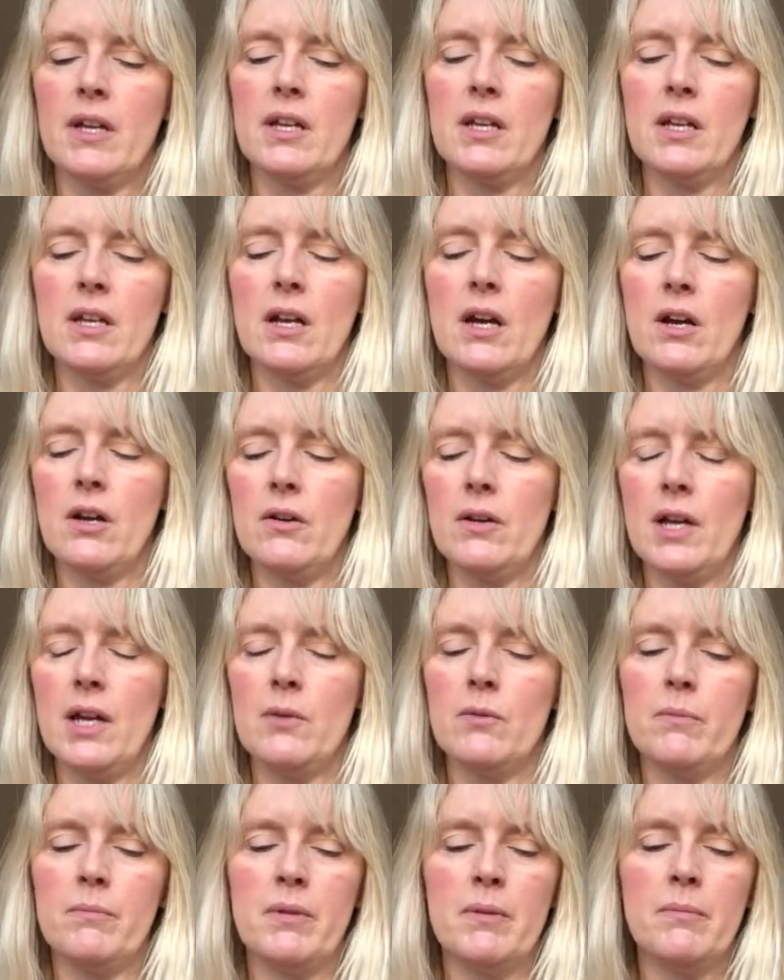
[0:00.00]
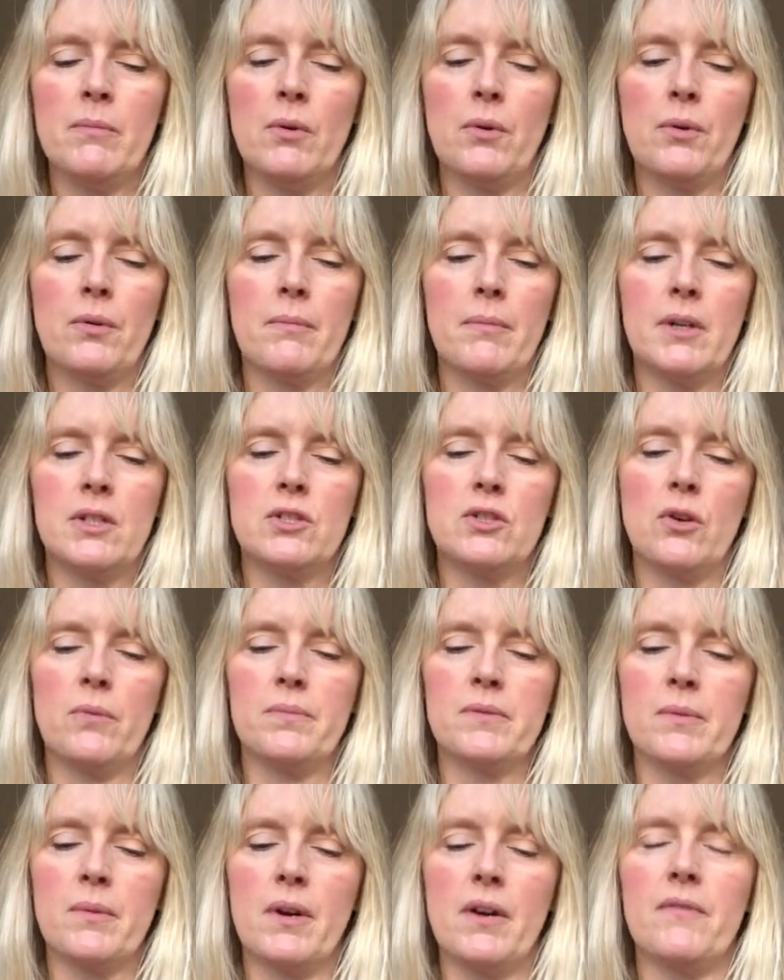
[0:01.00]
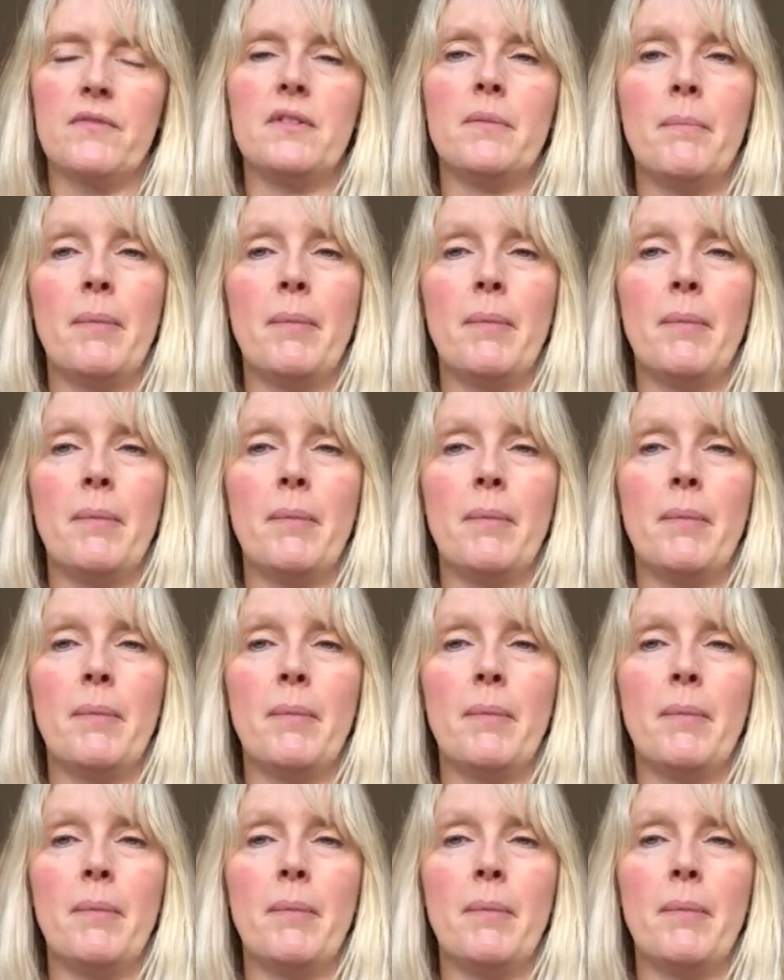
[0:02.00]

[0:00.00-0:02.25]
You know, it would be more than my job's worth to